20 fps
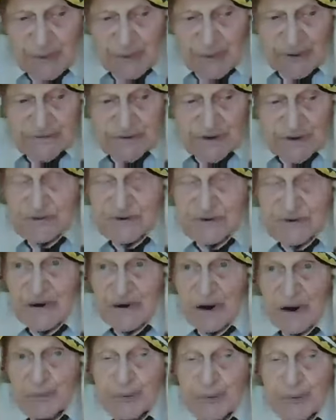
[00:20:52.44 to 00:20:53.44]
But I
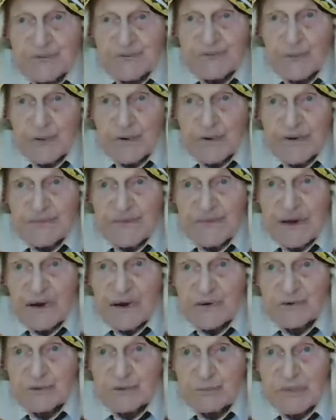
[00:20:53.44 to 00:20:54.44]
say I put
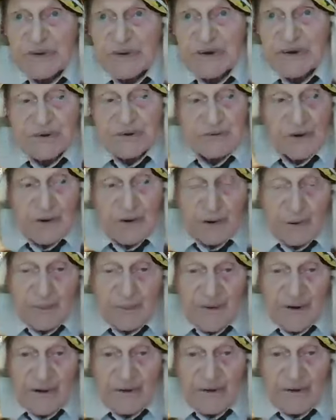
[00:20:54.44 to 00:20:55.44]
40,000 beads on a
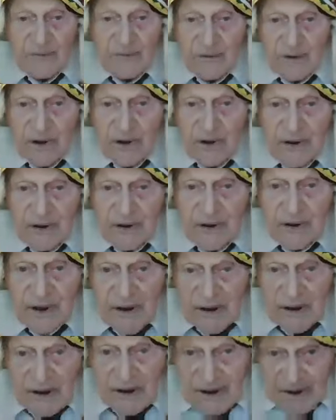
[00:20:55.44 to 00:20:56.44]
pair of
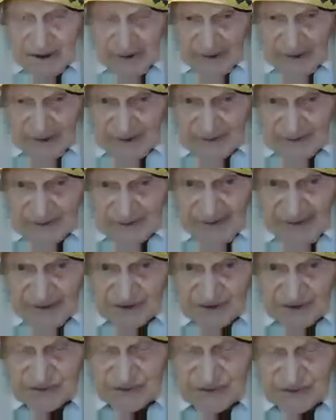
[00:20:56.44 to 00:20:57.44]

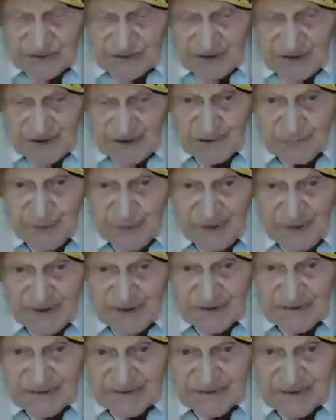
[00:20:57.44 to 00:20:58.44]
wagons that I had
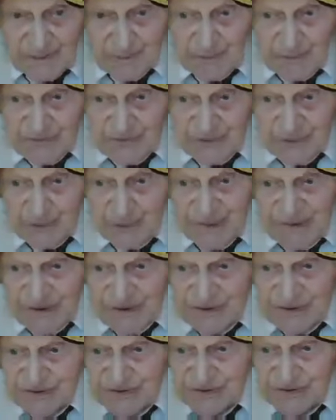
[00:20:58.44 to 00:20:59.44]
made, and that was the
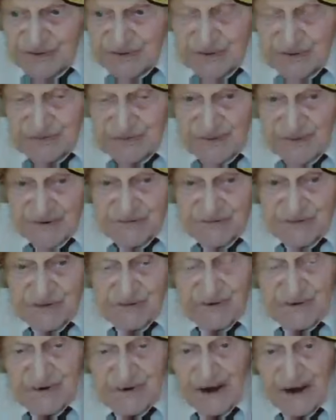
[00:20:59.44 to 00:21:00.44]
biggest
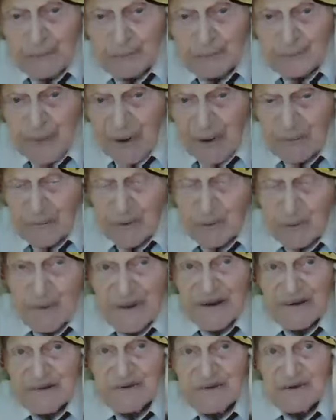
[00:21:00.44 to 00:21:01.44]
adventure. And I probably
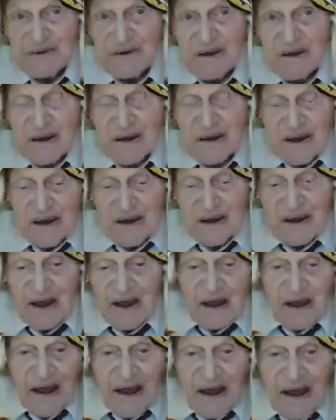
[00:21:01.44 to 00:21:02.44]
made
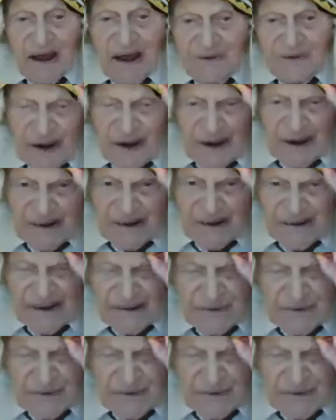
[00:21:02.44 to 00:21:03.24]
8 or 9